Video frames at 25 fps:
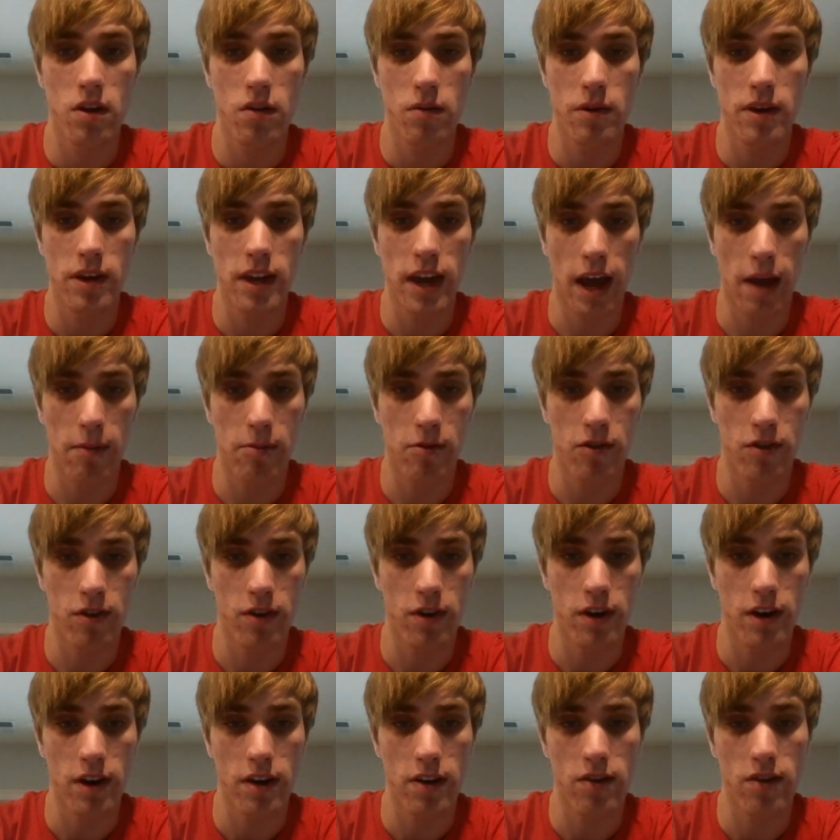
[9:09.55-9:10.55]

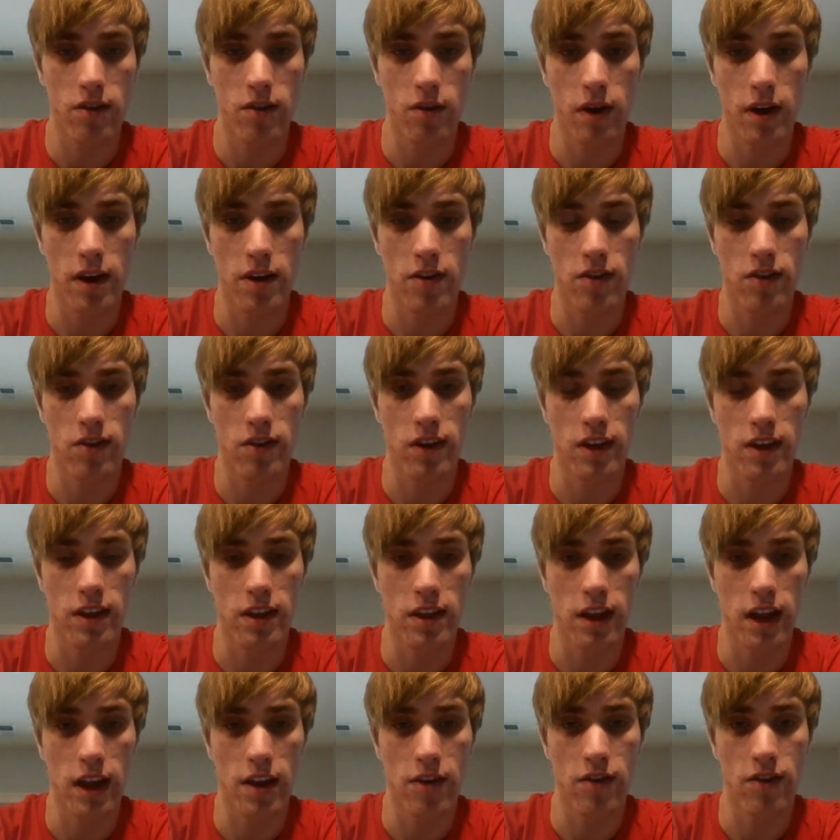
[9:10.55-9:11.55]
recapture, so I just get
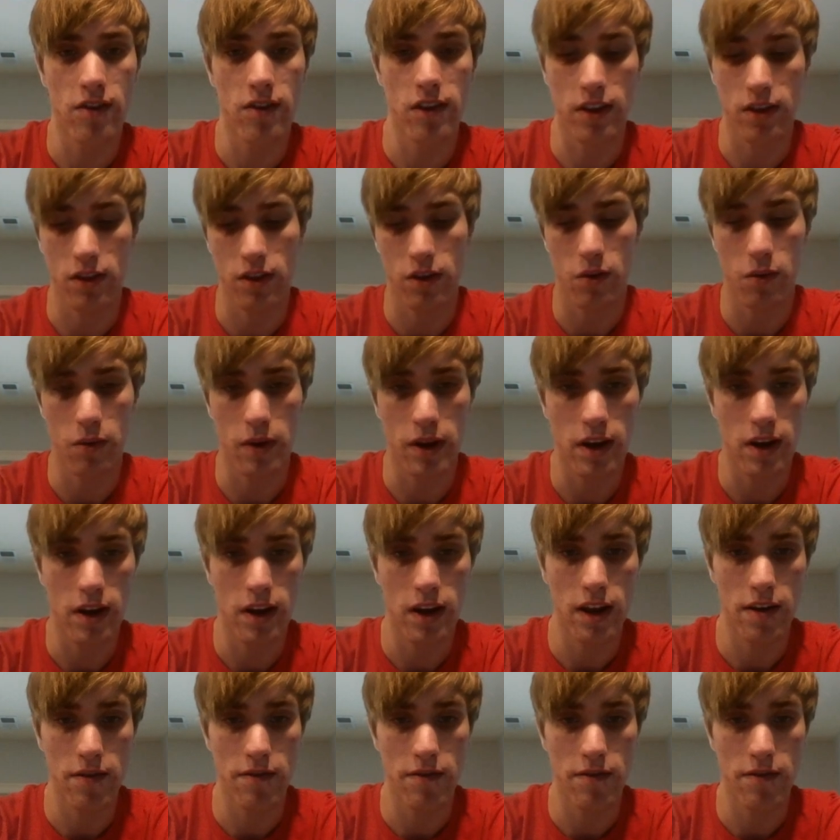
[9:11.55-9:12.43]
the queen.